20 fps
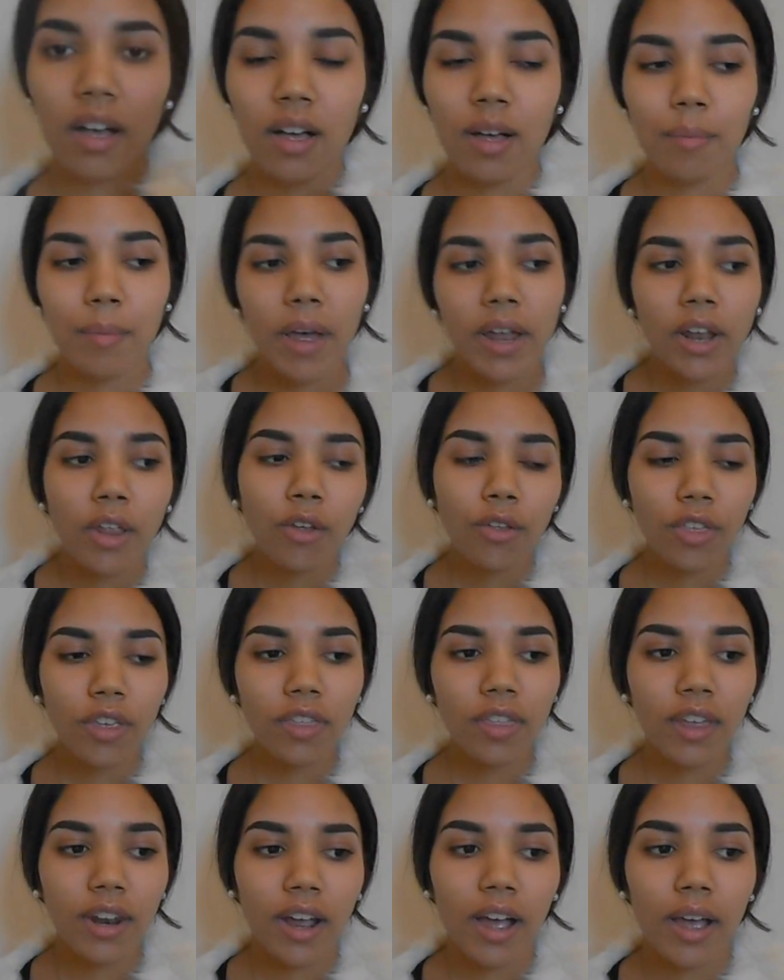Another
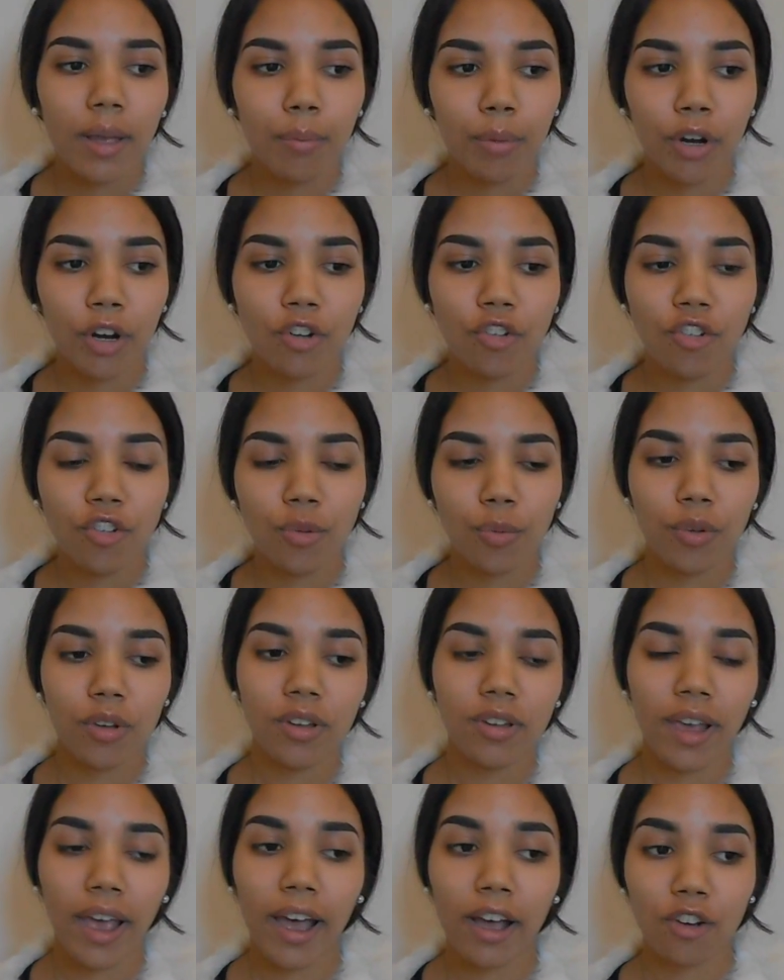thing that I purchased
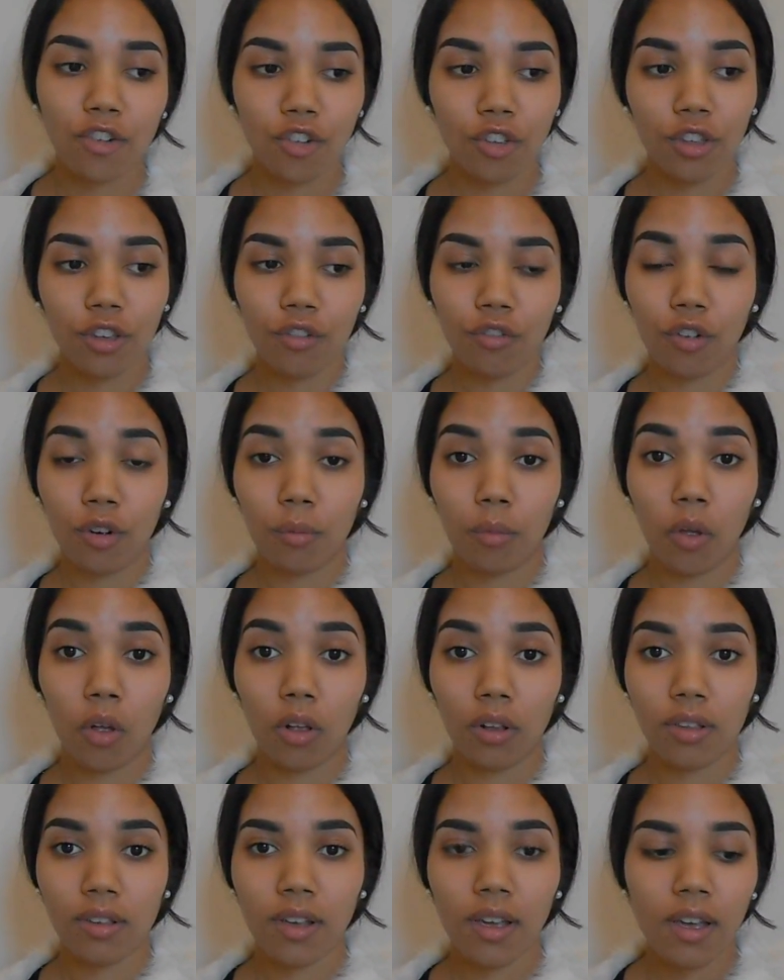was actually from
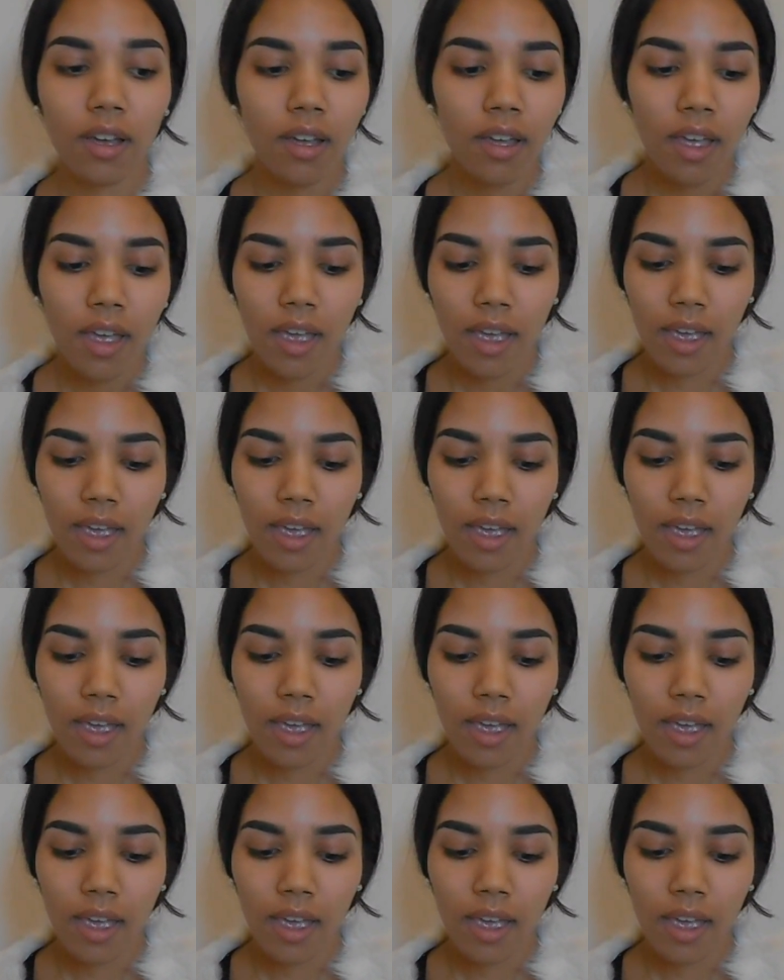Ulta,